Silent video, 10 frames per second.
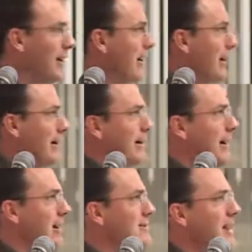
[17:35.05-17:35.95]

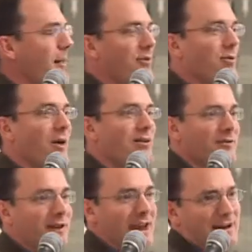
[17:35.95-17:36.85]
on top of the
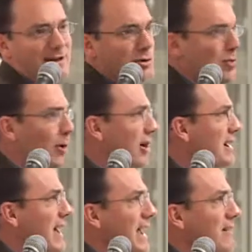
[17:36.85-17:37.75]
weather vane in
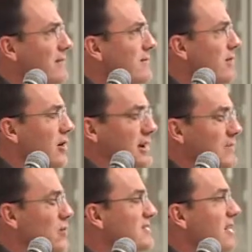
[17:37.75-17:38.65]
Newmarket, or
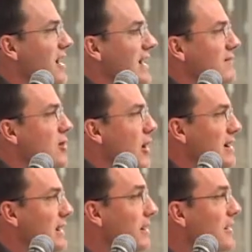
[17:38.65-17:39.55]
in Woodstock, I have no
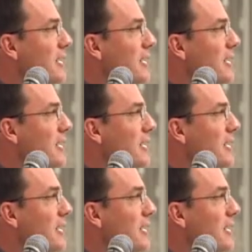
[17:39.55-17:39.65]
idea.